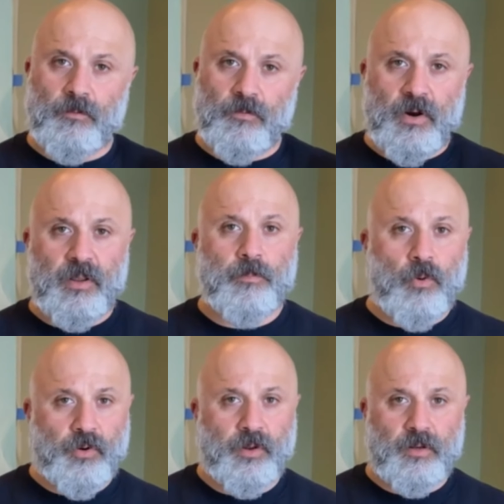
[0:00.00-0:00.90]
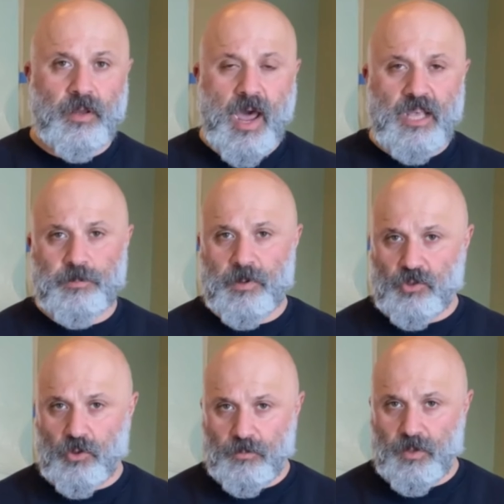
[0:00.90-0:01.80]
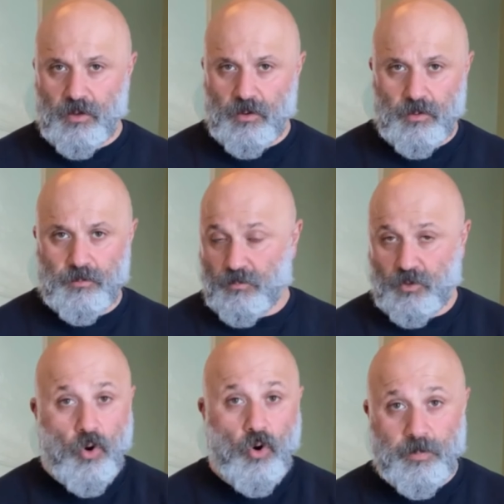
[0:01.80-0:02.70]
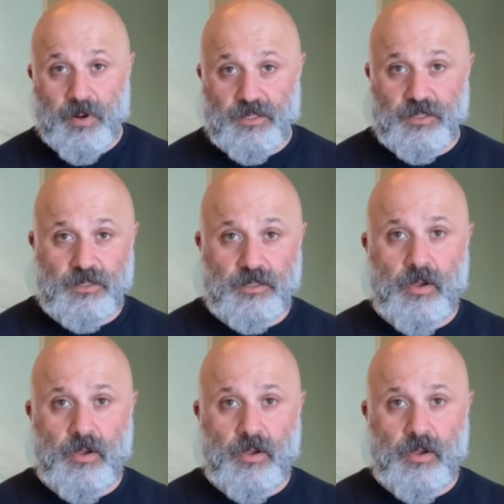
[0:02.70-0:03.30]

very important aspects of the whole process.